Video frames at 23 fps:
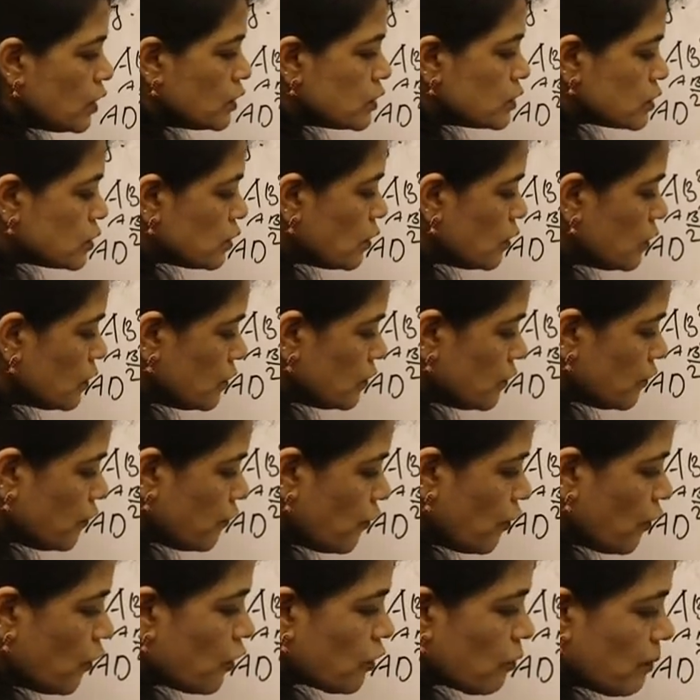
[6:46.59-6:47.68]
so
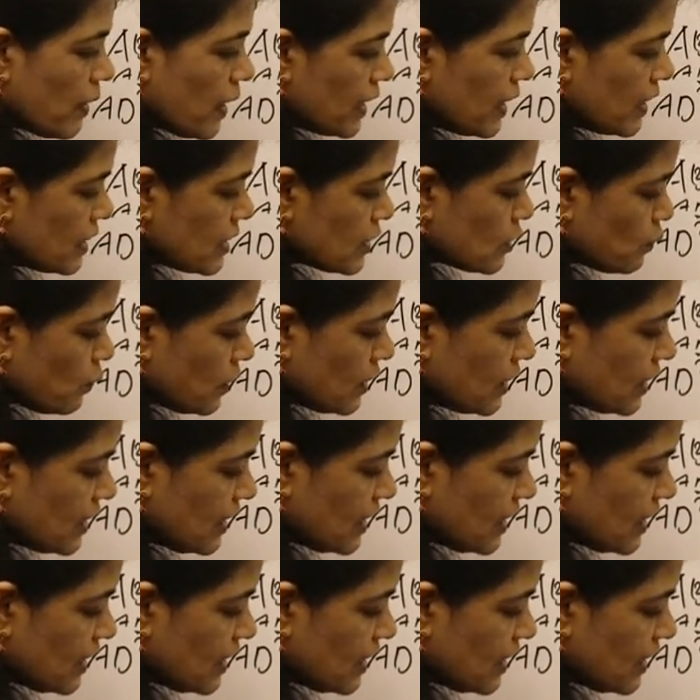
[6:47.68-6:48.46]
4 minus 1,